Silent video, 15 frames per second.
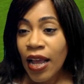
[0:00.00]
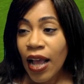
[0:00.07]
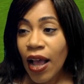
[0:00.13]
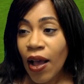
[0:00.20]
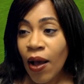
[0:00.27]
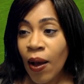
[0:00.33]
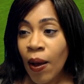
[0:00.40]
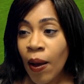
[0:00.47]

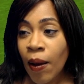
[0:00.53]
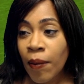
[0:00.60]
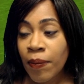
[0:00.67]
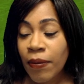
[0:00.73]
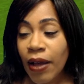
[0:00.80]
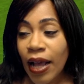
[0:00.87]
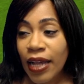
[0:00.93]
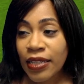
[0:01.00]

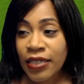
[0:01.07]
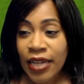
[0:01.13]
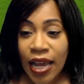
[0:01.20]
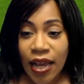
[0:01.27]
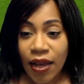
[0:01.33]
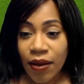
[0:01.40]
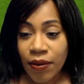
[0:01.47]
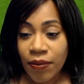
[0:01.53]
And
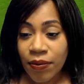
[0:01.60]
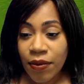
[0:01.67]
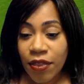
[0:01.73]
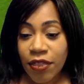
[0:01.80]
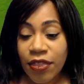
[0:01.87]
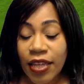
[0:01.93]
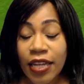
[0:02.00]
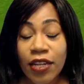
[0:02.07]
yeah,
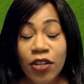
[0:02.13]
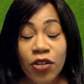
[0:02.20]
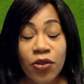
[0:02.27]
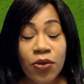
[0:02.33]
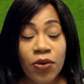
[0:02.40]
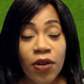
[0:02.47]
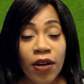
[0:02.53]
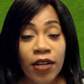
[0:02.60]
thank
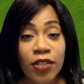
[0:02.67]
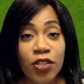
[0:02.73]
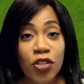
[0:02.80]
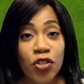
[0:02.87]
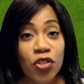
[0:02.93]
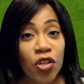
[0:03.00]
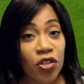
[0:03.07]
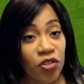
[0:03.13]
you guys
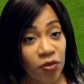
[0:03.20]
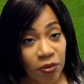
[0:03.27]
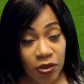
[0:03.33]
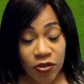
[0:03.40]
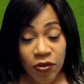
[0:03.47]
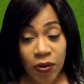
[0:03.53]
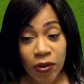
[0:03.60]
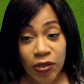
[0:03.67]
so
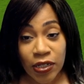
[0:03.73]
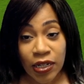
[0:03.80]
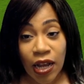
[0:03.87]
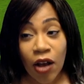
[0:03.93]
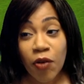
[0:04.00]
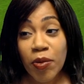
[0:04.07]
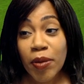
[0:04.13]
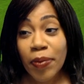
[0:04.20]
much for watching.
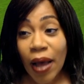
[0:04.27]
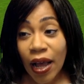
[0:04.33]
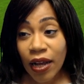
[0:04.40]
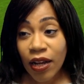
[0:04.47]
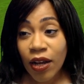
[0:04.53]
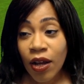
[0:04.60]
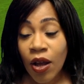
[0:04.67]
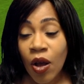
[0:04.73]
I'll be
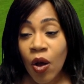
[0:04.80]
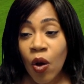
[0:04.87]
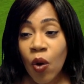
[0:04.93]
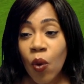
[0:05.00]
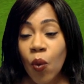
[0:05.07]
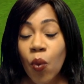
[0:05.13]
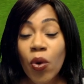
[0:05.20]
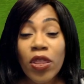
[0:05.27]
back
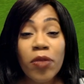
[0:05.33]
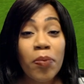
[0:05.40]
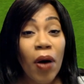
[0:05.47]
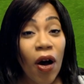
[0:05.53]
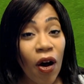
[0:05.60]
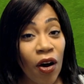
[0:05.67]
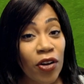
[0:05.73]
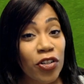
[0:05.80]
with
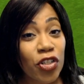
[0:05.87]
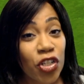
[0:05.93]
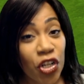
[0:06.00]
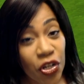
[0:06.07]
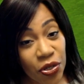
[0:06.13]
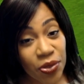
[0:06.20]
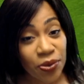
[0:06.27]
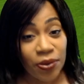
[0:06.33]
part
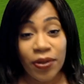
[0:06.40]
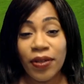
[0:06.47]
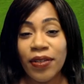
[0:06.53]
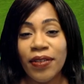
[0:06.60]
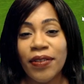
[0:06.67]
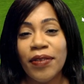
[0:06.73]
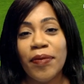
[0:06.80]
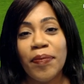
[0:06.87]
2.
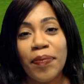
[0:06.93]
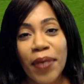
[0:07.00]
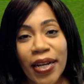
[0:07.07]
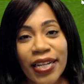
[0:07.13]
Bye